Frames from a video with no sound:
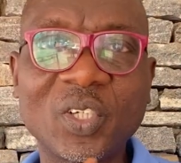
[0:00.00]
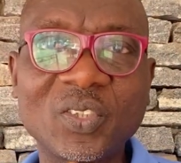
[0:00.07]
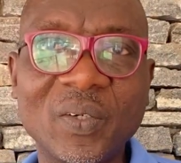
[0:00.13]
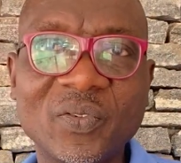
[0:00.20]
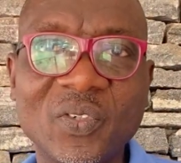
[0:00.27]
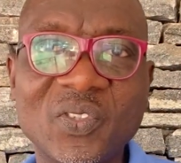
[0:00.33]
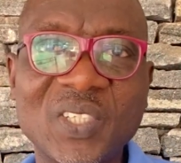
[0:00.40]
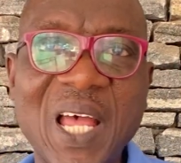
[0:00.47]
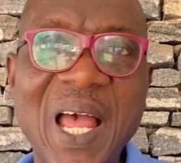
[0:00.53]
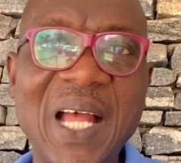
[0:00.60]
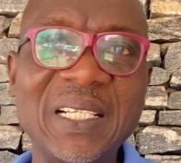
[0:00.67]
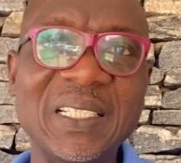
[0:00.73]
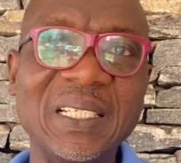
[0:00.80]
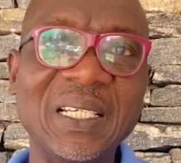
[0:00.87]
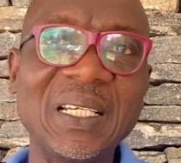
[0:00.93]
of
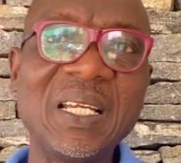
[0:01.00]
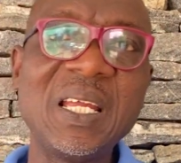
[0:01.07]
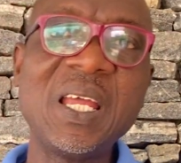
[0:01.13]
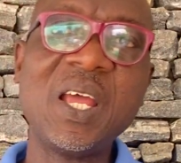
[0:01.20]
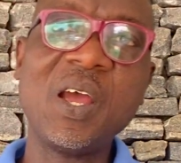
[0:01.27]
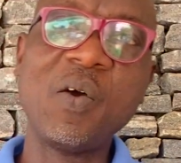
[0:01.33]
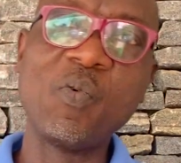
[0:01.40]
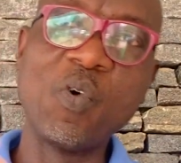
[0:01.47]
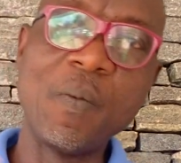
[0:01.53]
society will